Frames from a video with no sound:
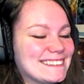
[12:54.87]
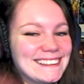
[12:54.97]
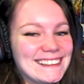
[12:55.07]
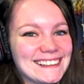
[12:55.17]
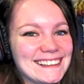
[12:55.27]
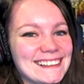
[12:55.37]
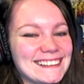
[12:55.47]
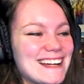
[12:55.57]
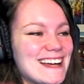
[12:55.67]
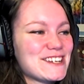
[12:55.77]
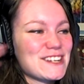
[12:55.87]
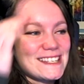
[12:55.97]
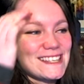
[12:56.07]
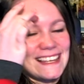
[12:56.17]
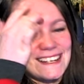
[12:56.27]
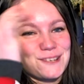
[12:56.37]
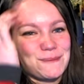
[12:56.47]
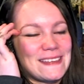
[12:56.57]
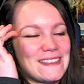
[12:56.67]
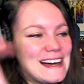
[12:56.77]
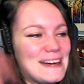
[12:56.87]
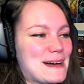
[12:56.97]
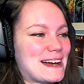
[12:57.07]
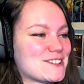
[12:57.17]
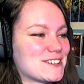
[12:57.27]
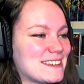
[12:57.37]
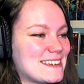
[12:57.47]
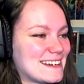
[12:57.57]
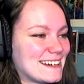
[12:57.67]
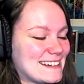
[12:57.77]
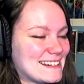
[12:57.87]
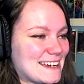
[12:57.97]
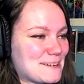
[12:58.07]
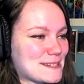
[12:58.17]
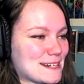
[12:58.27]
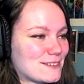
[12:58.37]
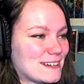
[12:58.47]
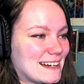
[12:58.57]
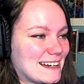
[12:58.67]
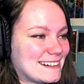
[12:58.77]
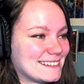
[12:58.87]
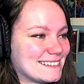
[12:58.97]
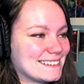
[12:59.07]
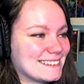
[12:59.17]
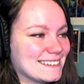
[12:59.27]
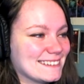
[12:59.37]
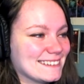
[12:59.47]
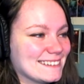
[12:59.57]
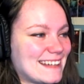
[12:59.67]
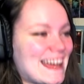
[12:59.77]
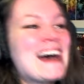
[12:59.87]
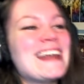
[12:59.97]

she doesn't look like she's wearing the eye patch on the uh, in-game, so hi. and